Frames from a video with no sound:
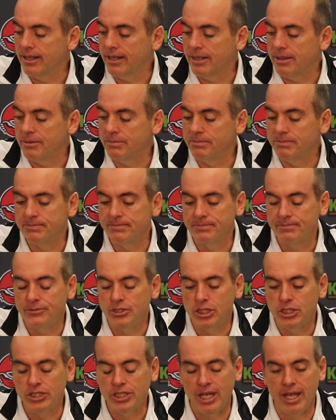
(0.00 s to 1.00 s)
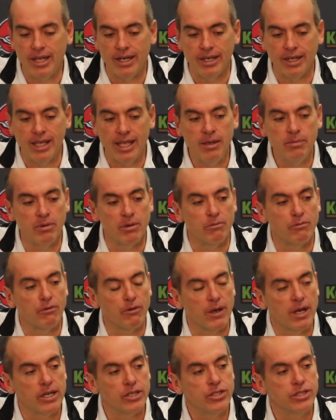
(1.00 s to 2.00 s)
um, just kind of keeping them
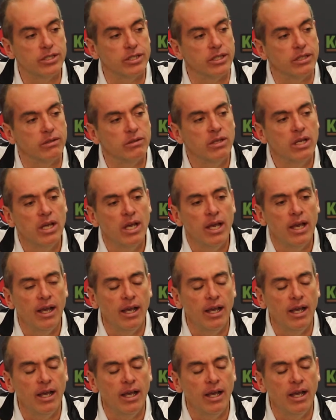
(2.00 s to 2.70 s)
fresh and